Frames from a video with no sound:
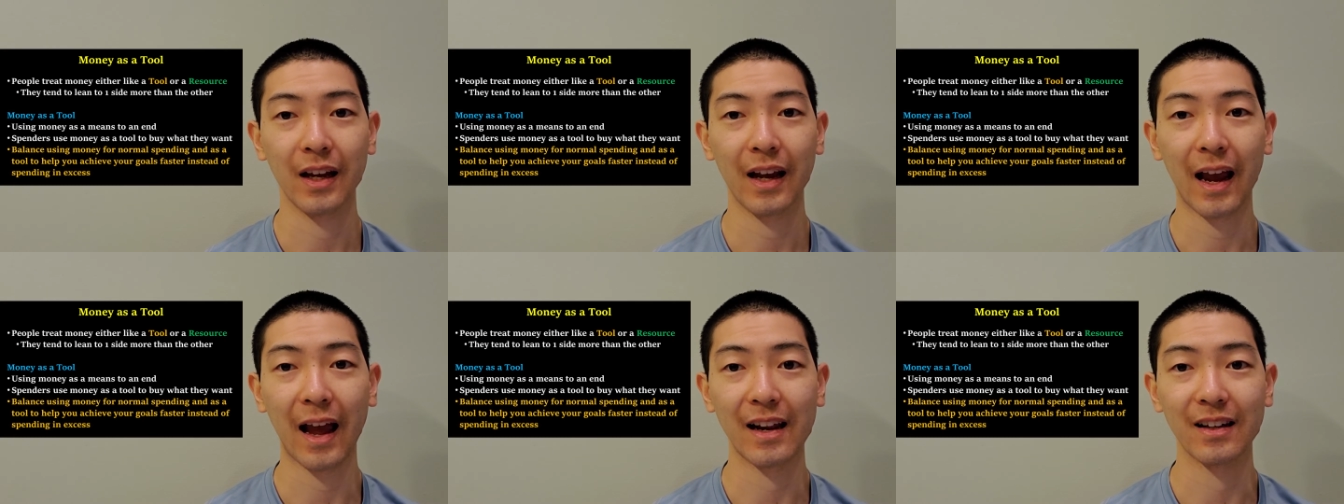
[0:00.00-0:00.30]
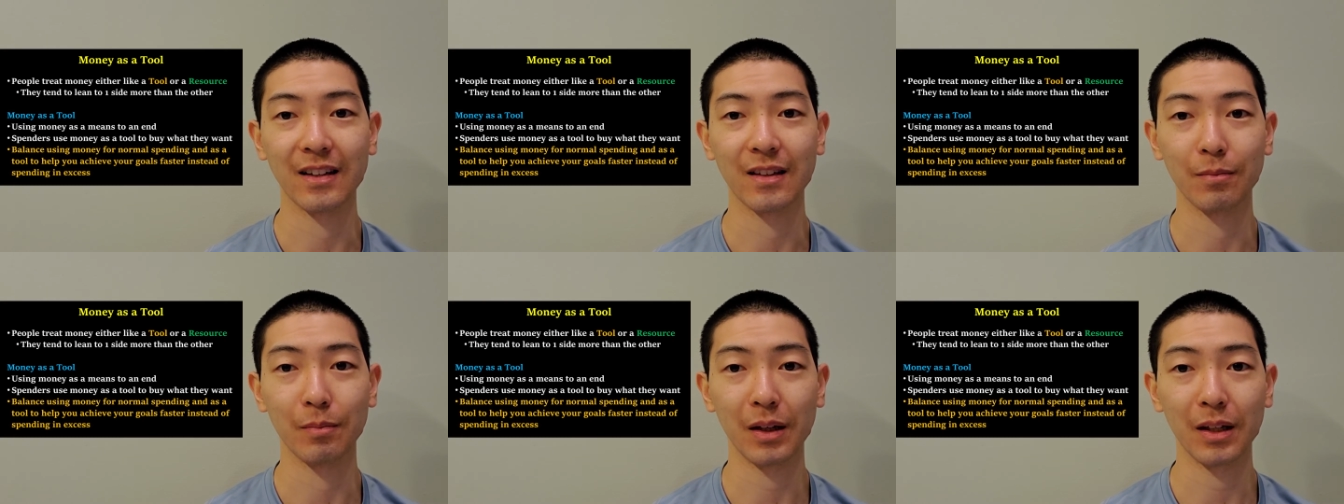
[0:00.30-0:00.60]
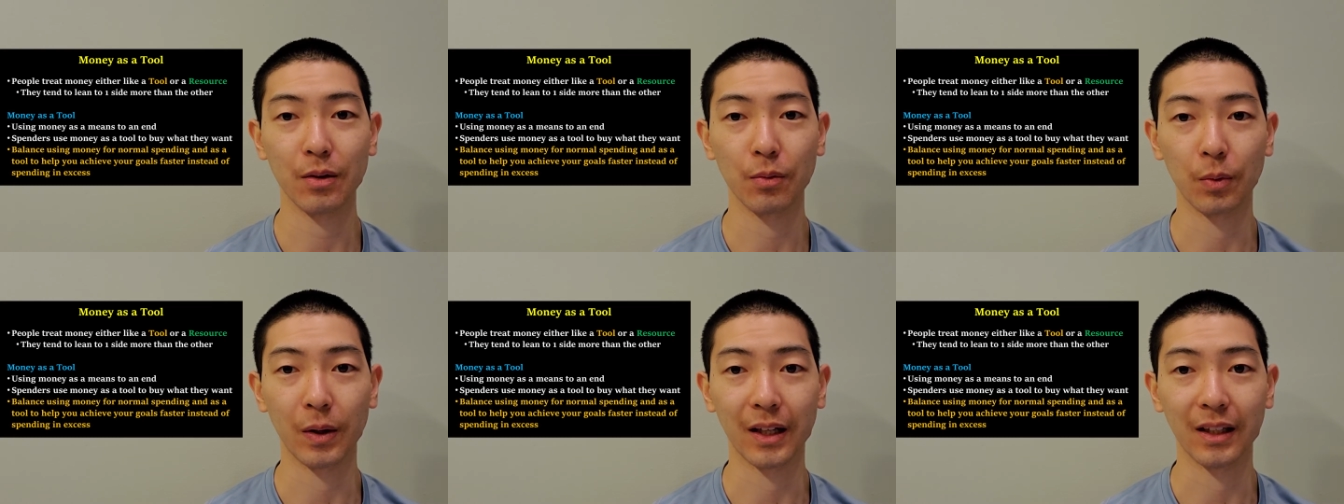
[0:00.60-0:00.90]
and in
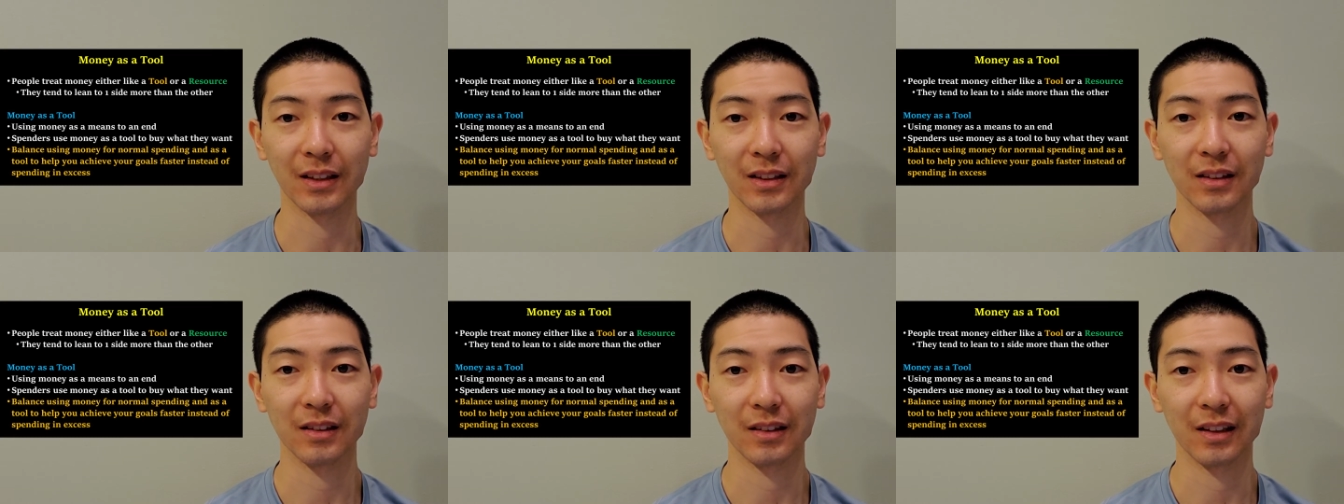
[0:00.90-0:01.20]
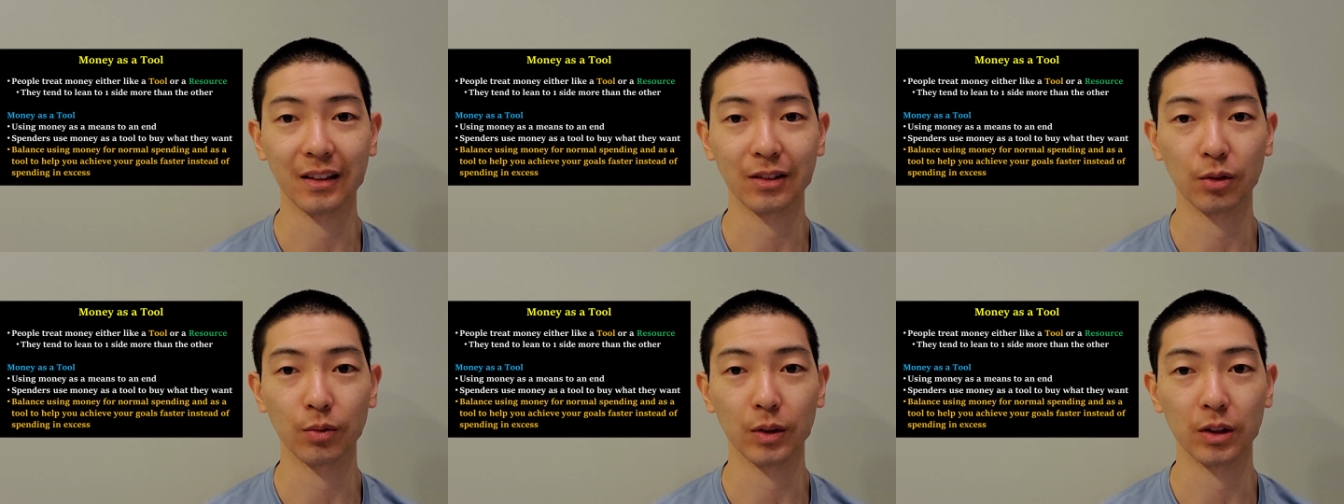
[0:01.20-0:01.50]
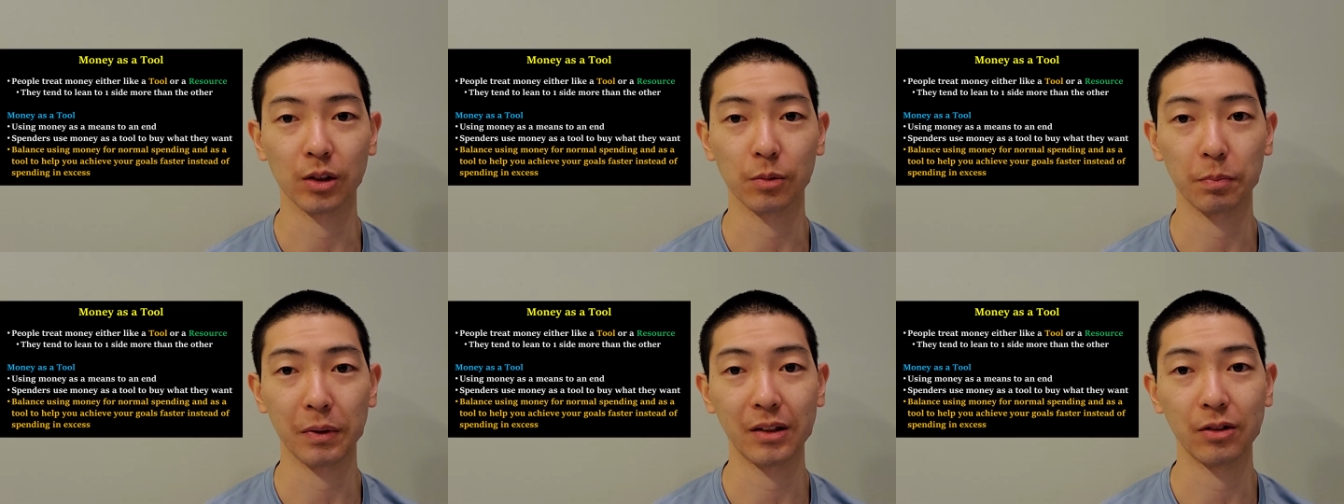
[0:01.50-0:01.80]
many ways, that's what
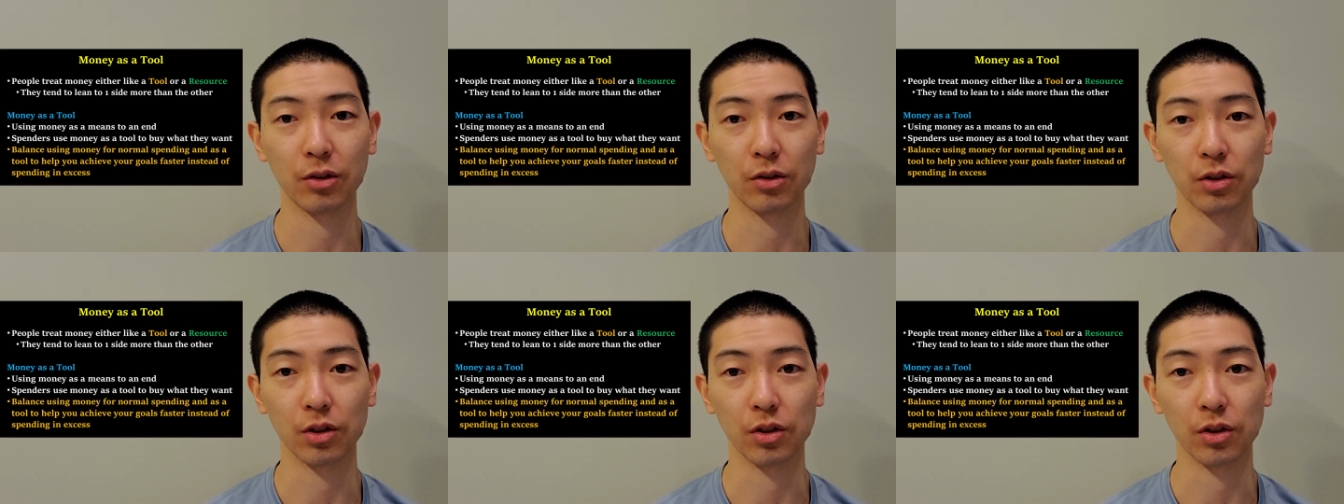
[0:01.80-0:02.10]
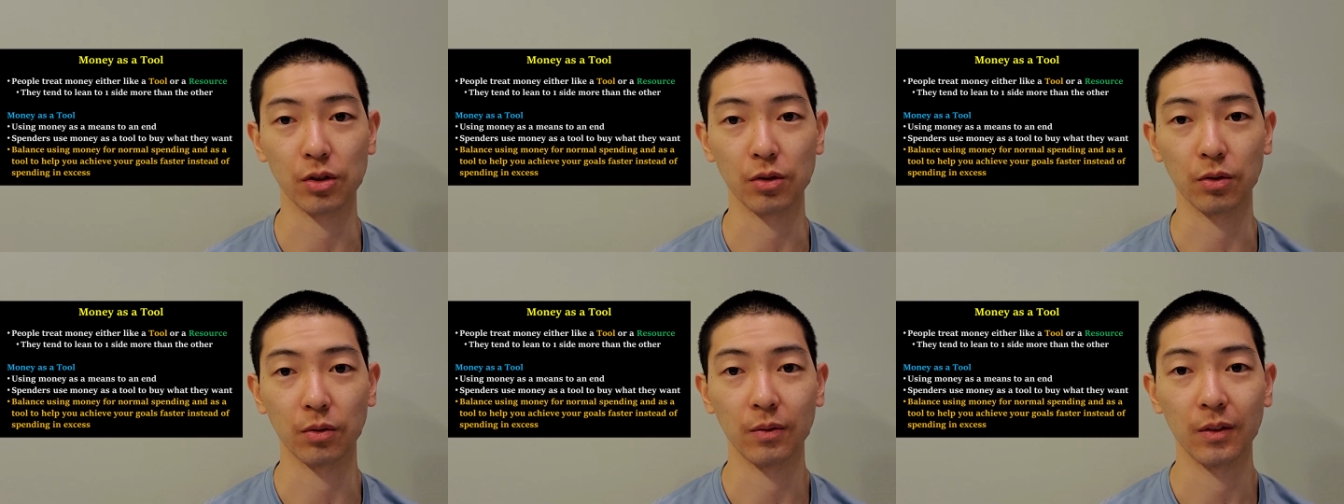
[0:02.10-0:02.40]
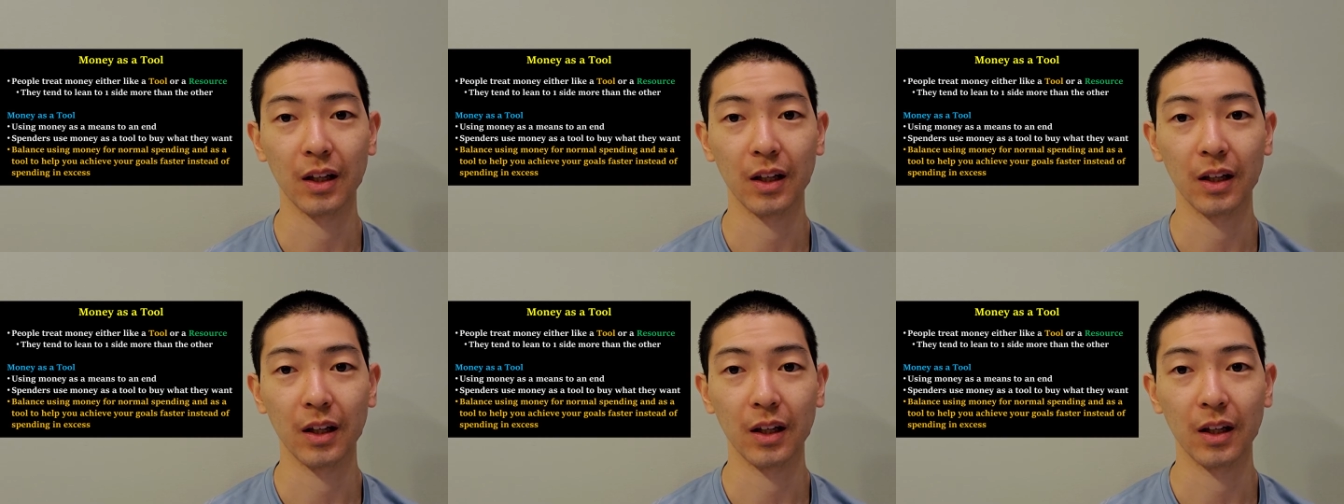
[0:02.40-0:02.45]
spenders do.